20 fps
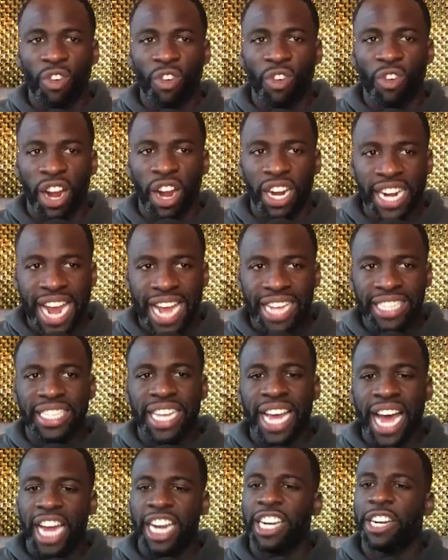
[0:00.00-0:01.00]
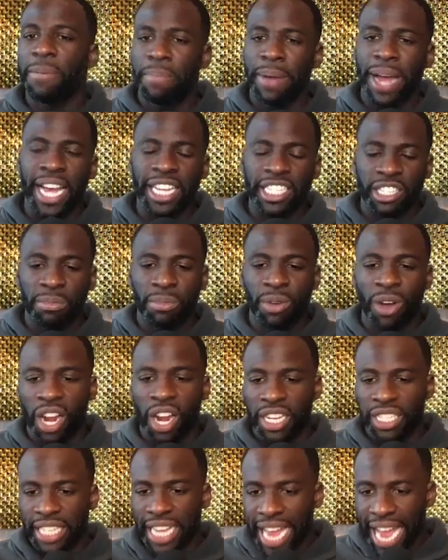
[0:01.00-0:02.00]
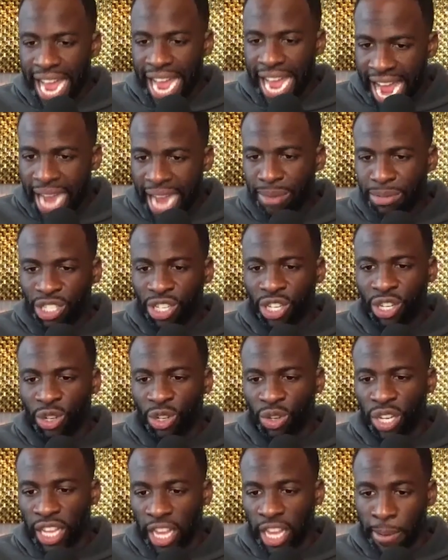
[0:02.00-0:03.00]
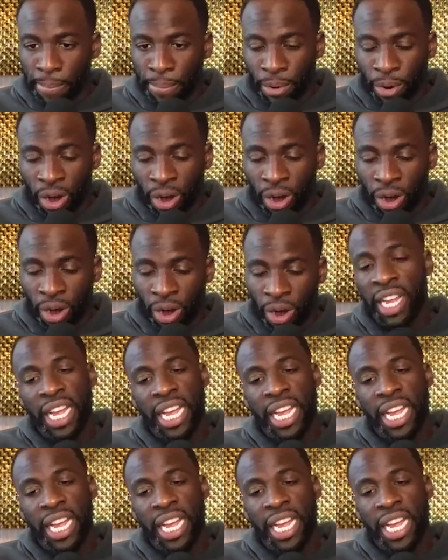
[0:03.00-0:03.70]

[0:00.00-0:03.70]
on that side of the basketball is absolutely important.